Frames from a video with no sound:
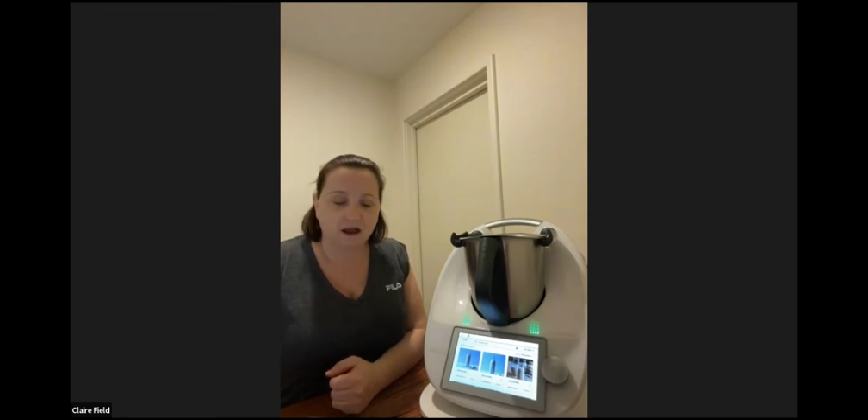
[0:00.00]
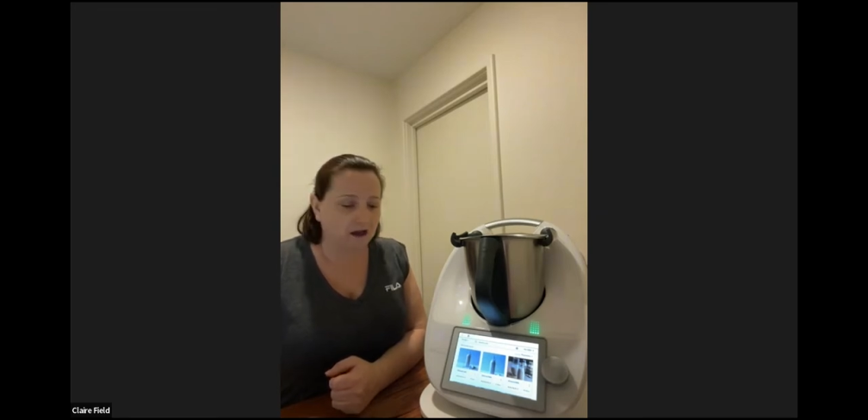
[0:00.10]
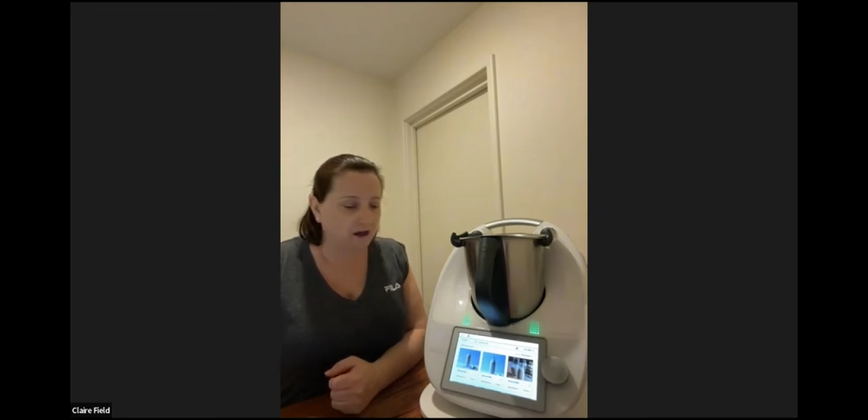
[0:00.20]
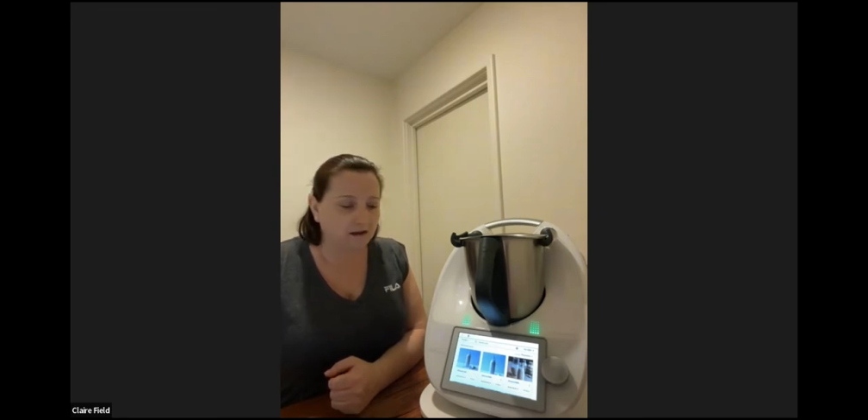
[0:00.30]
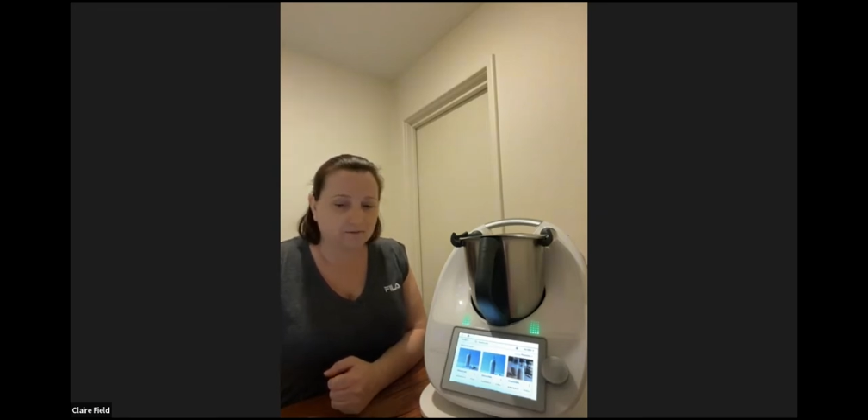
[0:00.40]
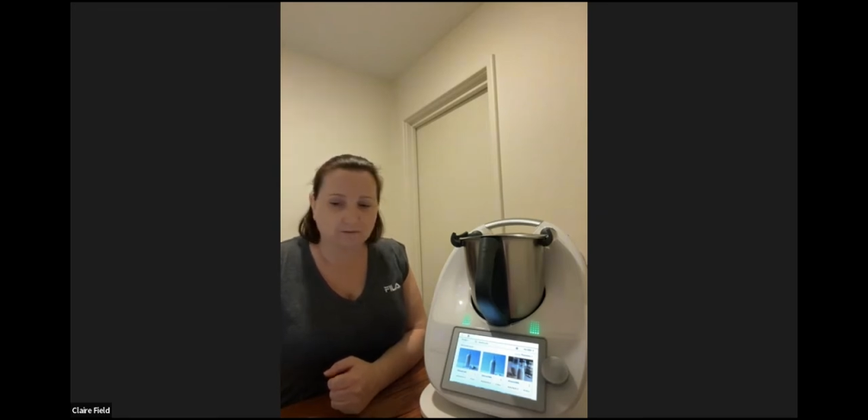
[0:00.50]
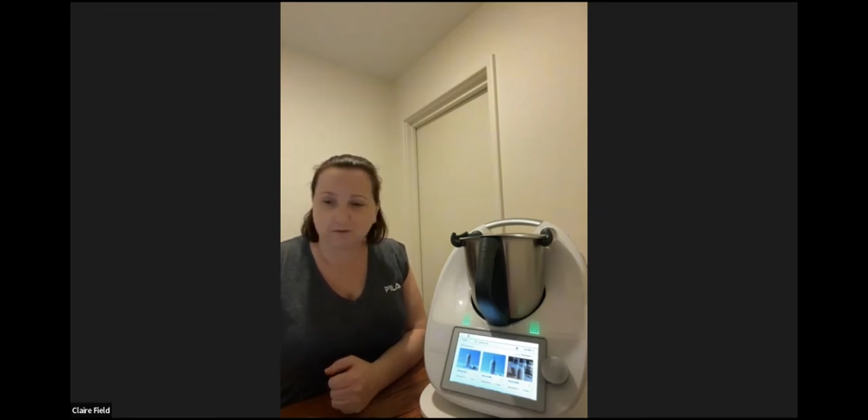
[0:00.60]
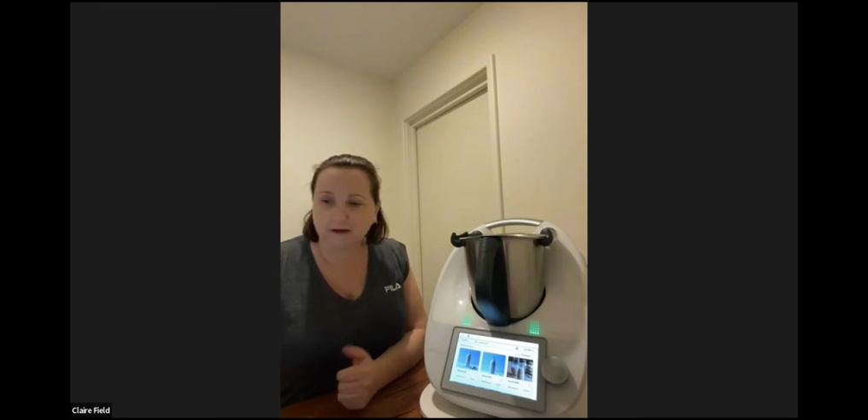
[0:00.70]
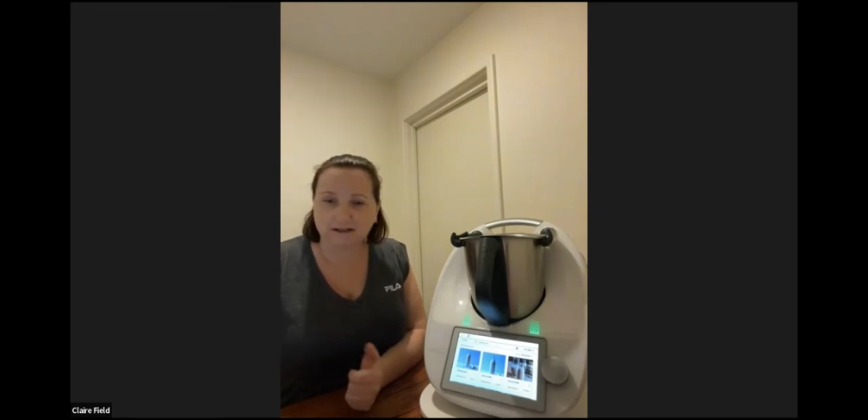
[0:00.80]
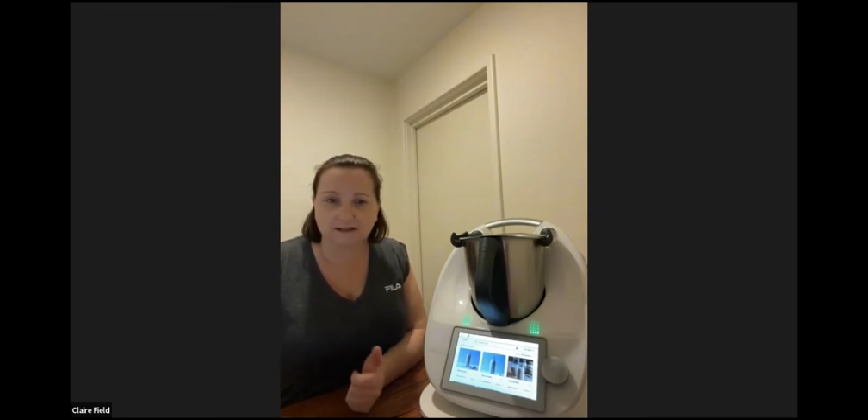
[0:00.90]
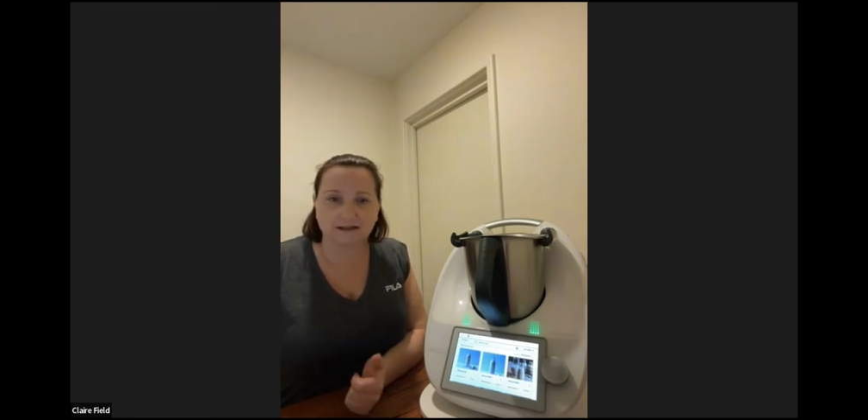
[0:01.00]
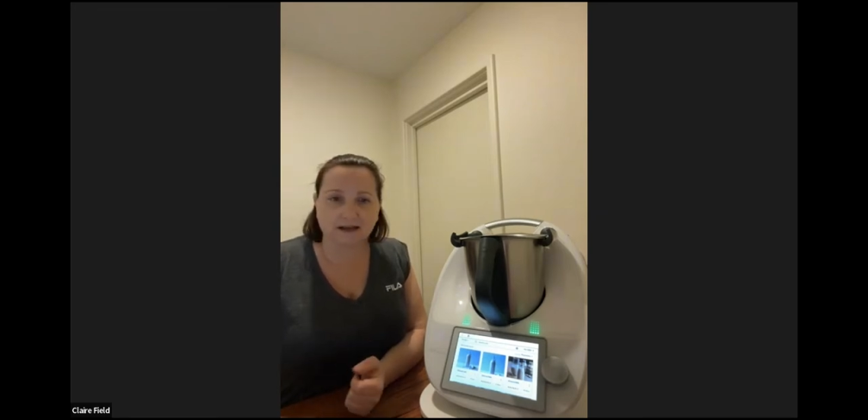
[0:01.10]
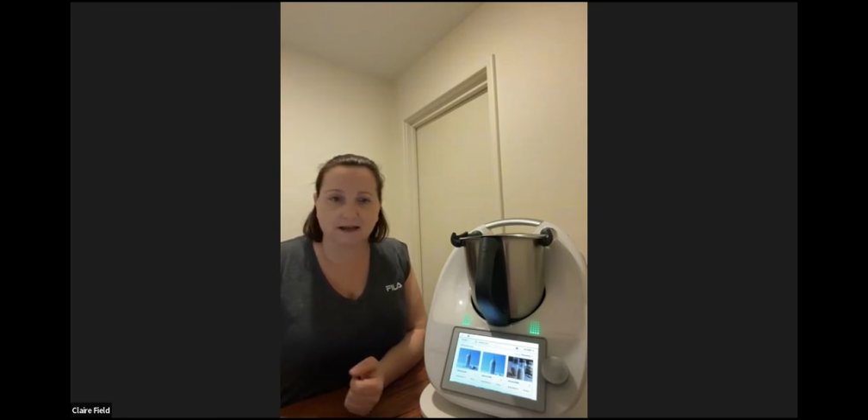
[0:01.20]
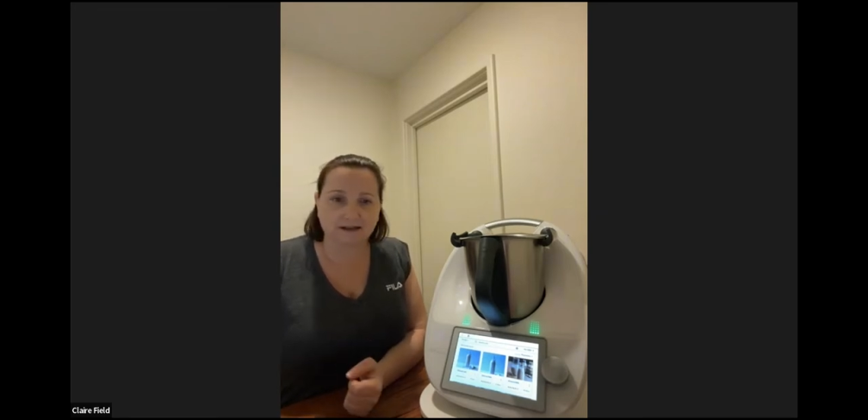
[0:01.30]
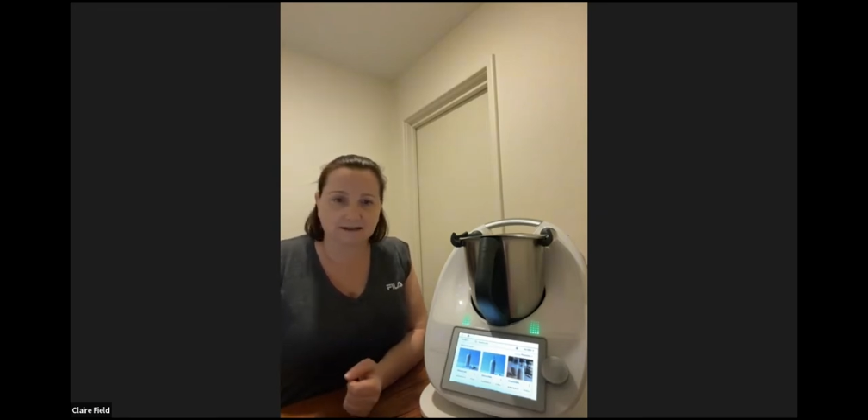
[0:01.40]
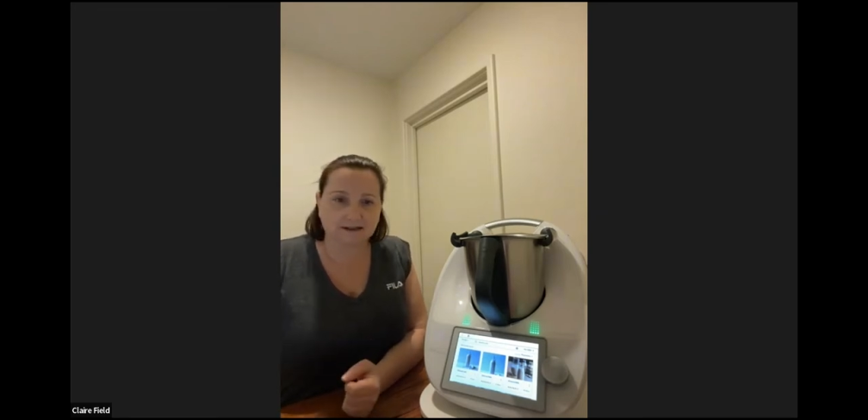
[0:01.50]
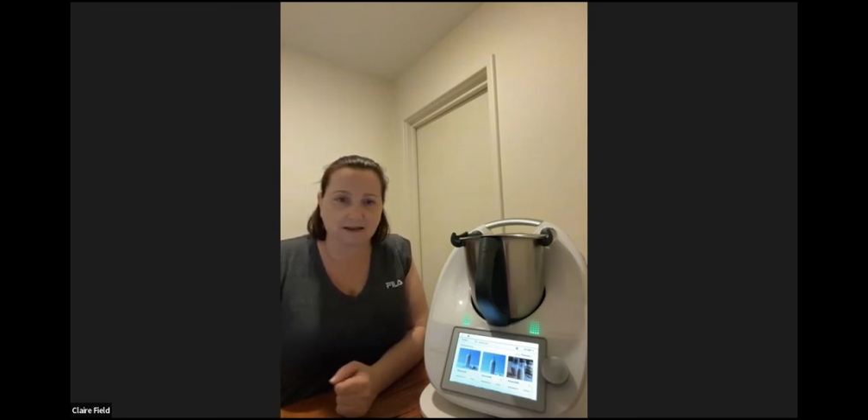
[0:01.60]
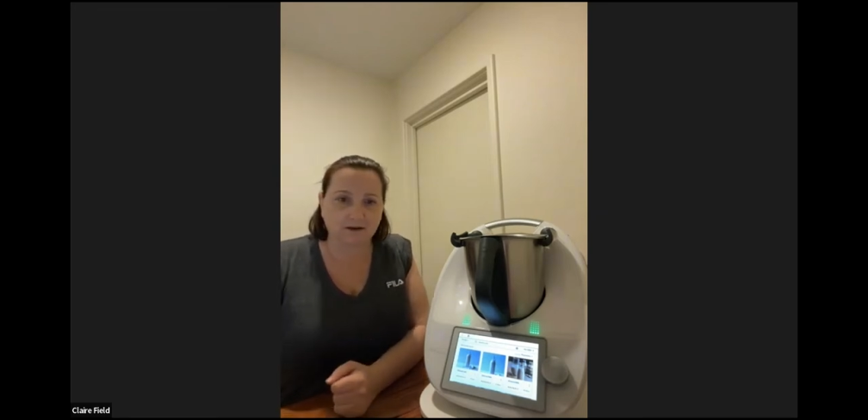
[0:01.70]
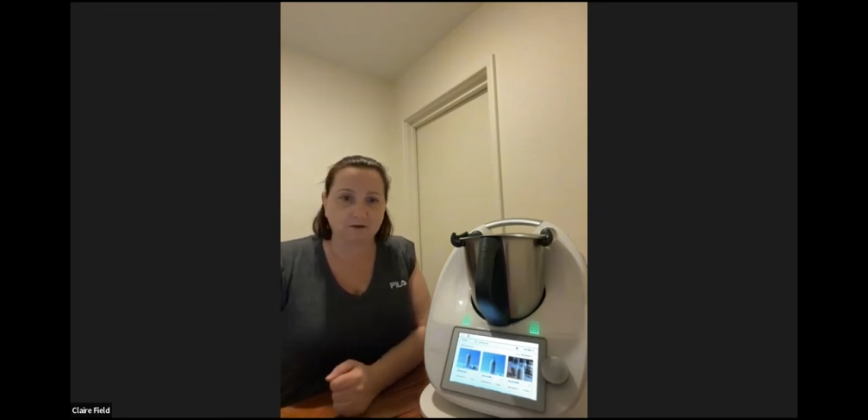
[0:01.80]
The one today, as I say,